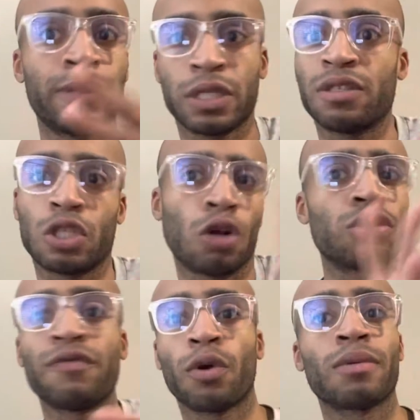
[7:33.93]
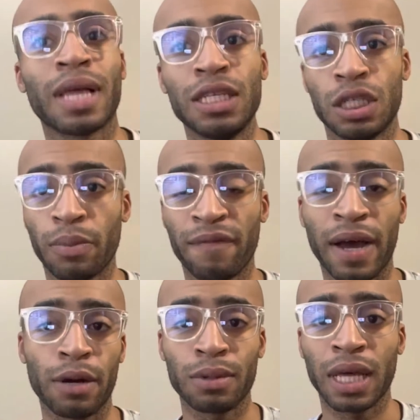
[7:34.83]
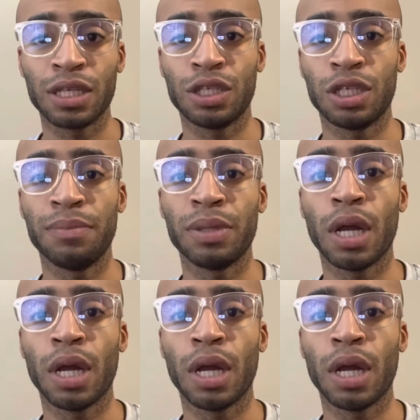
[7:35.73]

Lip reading: search for a relationship or find a relationship,